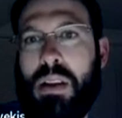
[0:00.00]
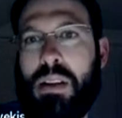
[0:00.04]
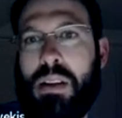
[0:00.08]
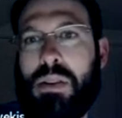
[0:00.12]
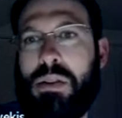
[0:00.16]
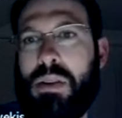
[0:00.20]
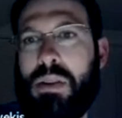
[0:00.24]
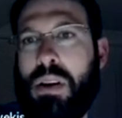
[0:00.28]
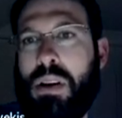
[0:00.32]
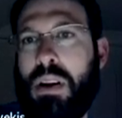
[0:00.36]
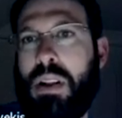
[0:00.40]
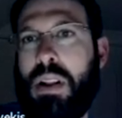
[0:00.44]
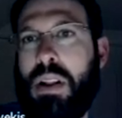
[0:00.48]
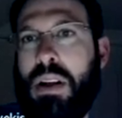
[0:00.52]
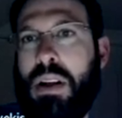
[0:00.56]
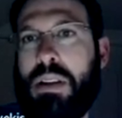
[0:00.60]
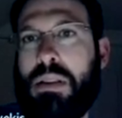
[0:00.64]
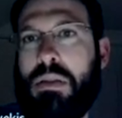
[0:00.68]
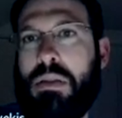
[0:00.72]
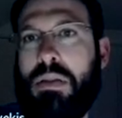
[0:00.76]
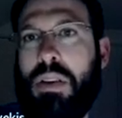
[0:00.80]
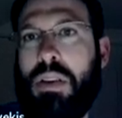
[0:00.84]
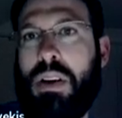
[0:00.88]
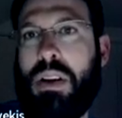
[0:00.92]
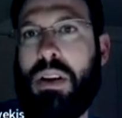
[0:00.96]
So I
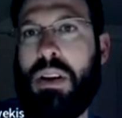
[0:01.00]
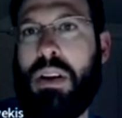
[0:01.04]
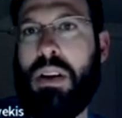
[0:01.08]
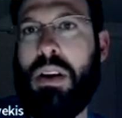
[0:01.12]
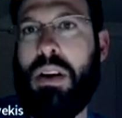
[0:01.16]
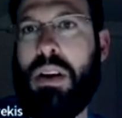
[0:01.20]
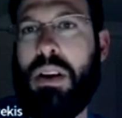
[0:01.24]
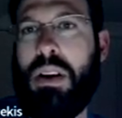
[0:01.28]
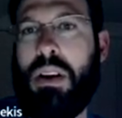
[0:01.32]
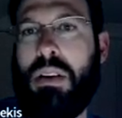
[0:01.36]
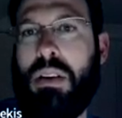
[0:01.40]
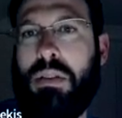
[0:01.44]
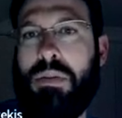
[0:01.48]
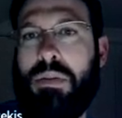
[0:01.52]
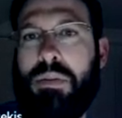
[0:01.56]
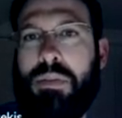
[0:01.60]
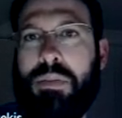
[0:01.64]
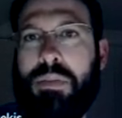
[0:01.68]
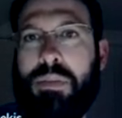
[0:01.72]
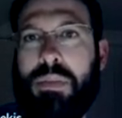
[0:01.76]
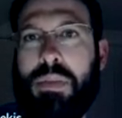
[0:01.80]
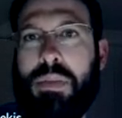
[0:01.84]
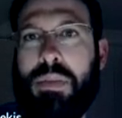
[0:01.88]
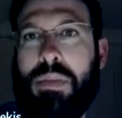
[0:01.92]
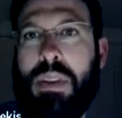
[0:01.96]
classified a night.
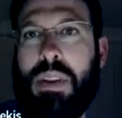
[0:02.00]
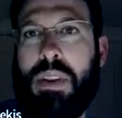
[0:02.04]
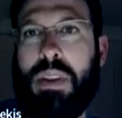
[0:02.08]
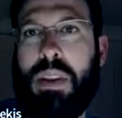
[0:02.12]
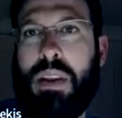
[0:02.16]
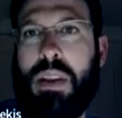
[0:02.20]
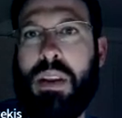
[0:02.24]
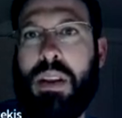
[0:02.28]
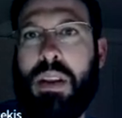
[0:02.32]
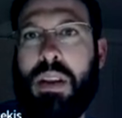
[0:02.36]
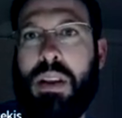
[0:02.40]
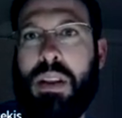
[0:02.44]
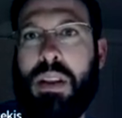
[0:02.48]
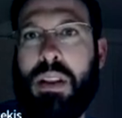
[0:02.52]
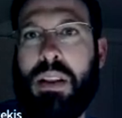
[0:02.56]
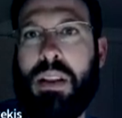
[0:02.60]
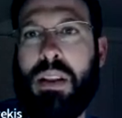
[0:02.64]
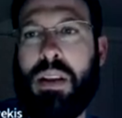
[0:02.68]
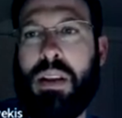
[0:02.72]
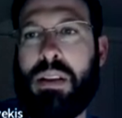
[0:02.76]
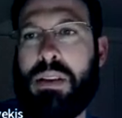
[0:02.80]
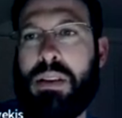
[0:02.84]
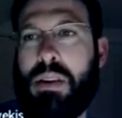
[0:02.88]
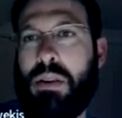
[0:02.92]
That's